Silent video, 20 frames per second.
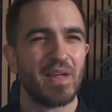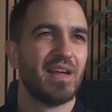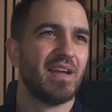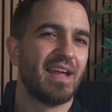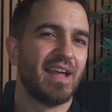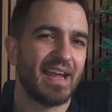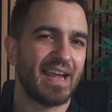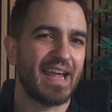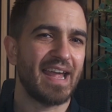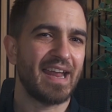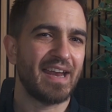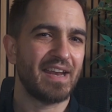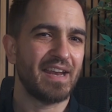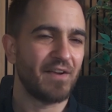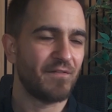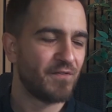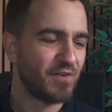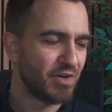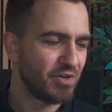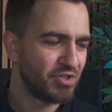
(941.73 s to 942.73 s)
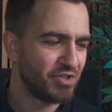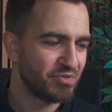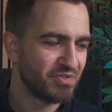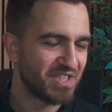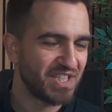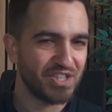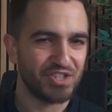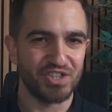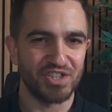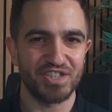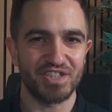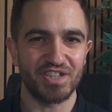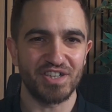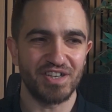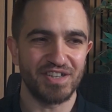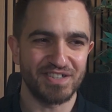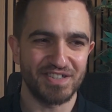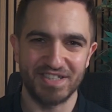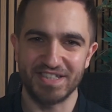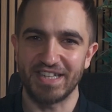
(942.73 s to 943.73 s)
Again, if you're using just
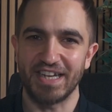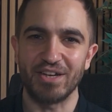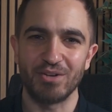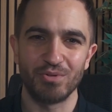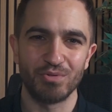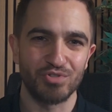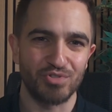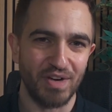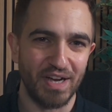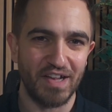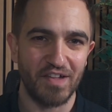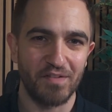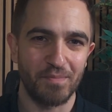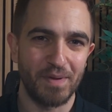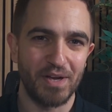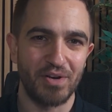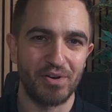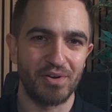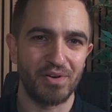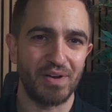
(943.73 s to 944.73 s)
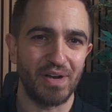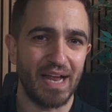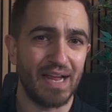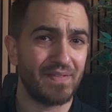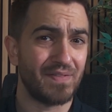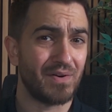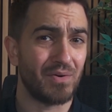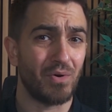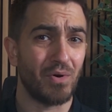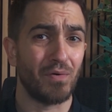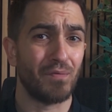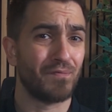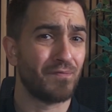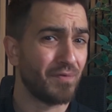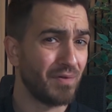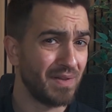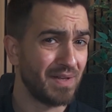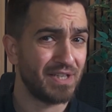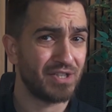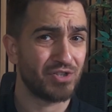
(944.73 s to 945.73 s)
a single transmitter and they're all
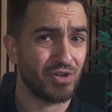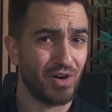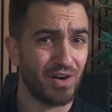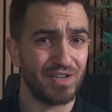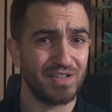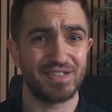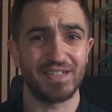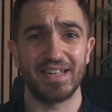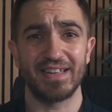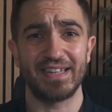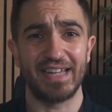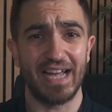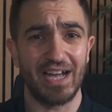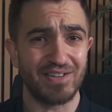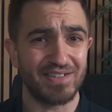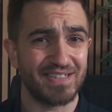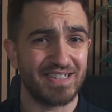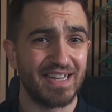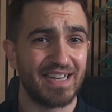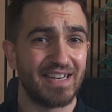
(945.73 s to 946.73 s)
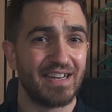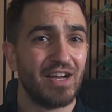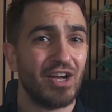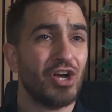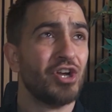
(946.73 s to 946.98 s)
fully charged at the outset,